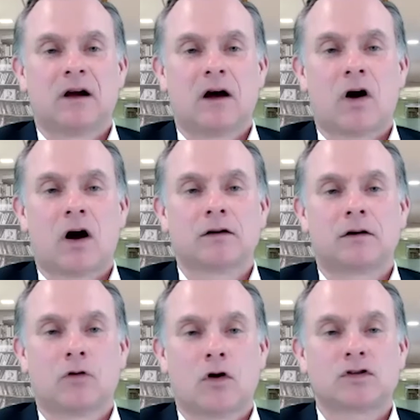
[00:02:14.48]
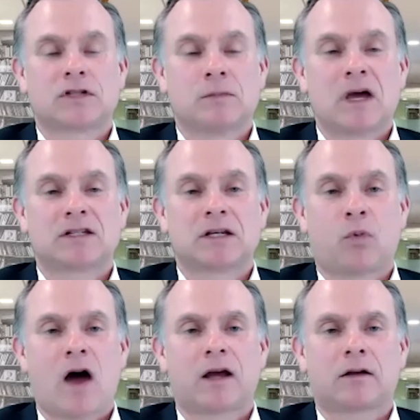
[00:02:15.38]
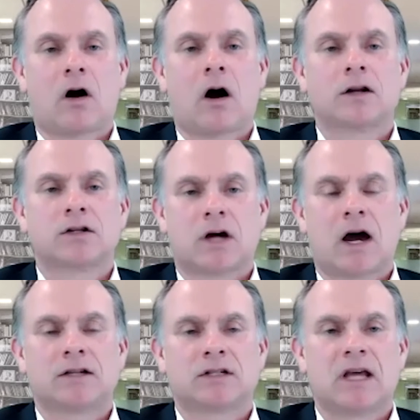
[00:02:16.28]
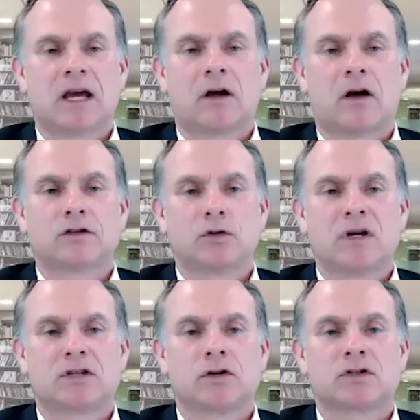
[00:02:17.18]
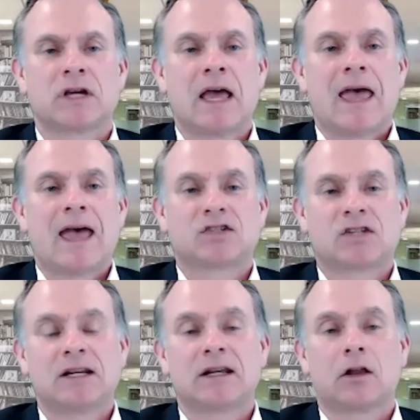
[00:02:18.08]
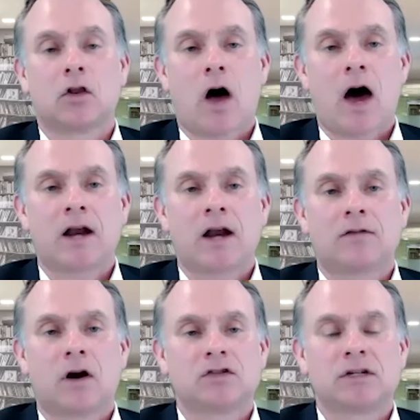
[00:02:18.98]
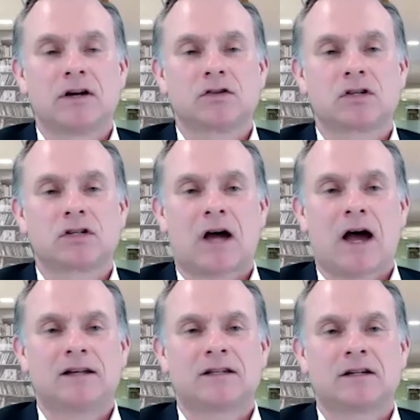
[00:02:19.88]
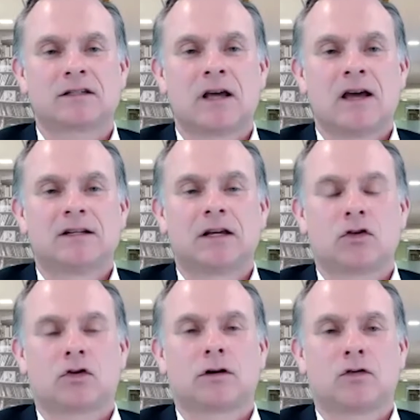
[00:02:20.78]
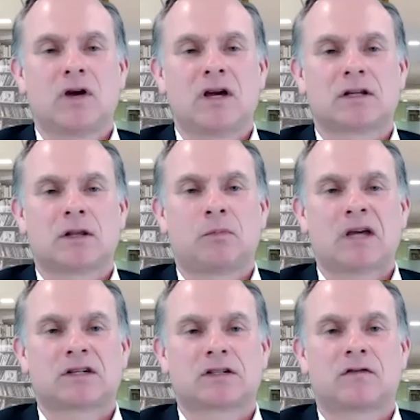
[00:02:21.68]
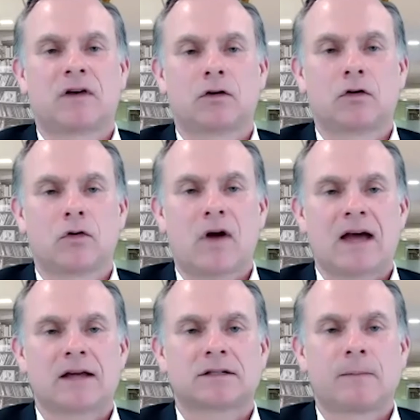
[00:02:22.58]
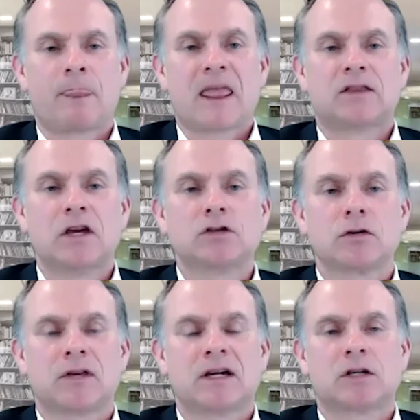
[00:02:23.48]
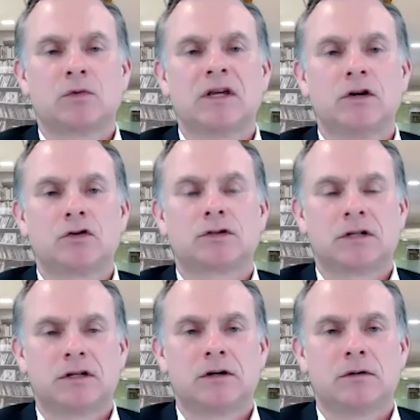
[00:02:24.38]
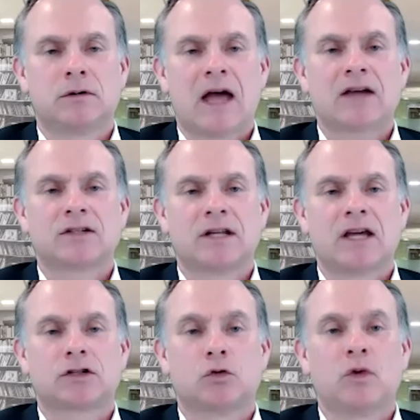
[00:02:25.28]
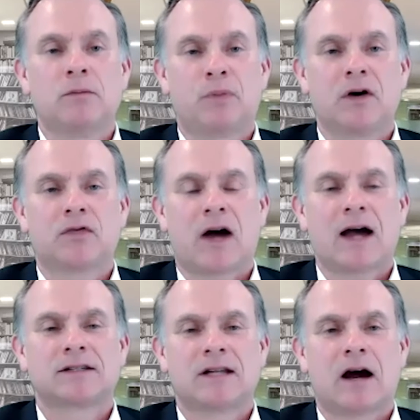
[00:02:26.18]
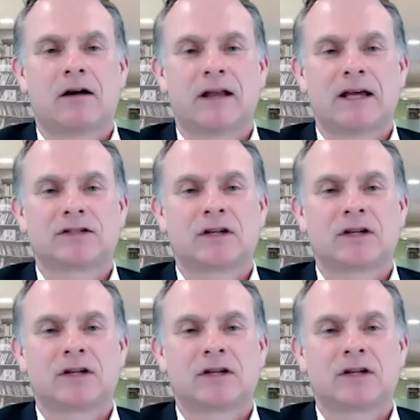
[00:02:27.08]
of our gross domestic product on science and technology research, and sending a lot of our engineers and scientists to get their degrees on the basis of federal grants. These are things that we used to do as a nation. We built the Eisenhower